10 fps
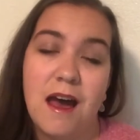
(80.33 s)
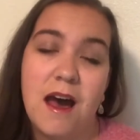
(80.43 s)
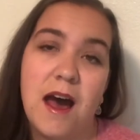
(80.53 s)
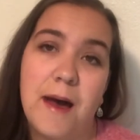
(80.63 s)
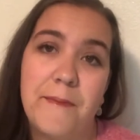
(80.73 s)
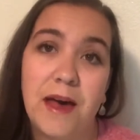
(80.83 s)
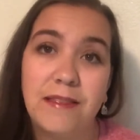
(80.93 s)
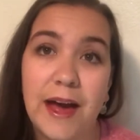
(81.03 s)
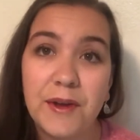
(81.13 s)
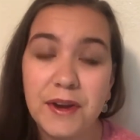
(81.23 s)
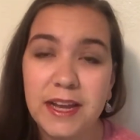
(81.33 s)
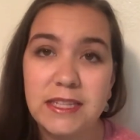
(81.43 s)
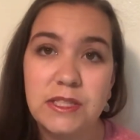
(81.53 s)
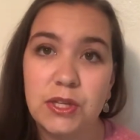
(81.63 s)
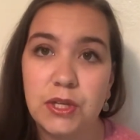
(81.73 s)
Allow your
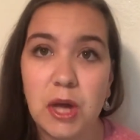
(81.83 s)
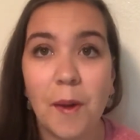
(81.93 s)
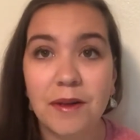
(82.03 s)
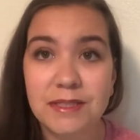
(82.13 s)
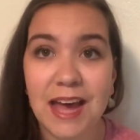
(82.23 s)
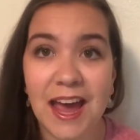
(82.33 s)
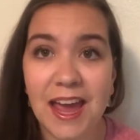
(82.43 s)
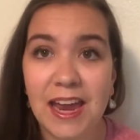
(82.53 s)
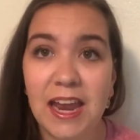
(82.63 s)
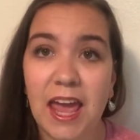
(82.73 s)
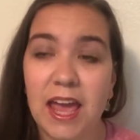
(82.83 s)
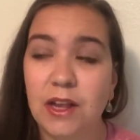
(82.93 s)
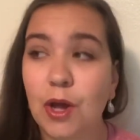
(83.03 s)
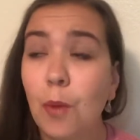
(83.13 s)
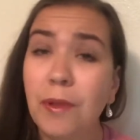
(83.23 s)
kids to go outside
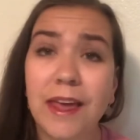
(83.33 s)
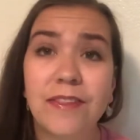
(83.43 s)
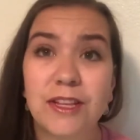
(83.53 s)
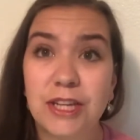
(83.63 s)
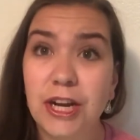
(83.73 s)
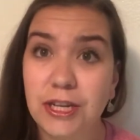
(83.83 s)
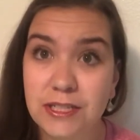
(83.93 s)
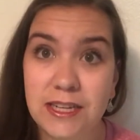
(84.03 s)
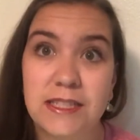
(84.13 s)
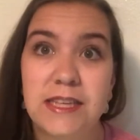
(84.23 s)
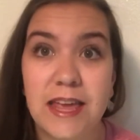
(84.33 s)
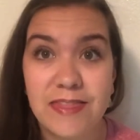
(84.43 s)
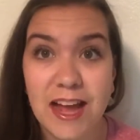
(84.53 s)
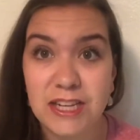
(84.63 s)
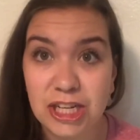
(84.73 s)
and go play in the dirt, because in
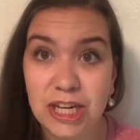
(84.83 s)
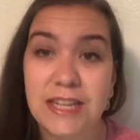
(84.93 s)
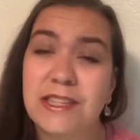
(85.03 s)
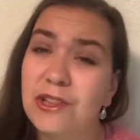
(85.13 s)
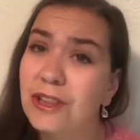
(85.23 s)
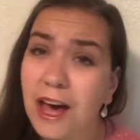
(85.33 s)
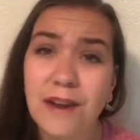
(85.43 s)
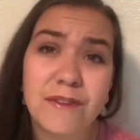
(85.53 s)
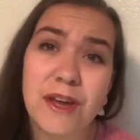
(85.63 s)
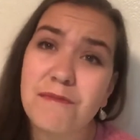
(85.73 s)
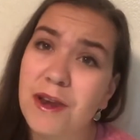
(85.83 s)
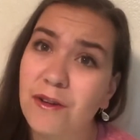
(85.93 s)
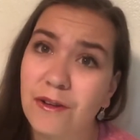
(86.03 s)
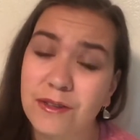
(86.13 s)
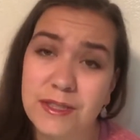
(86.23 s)
that dirt is a lot of good
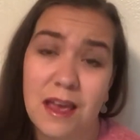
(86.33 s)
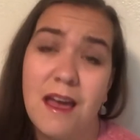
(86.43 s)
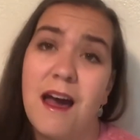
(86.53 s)
minerals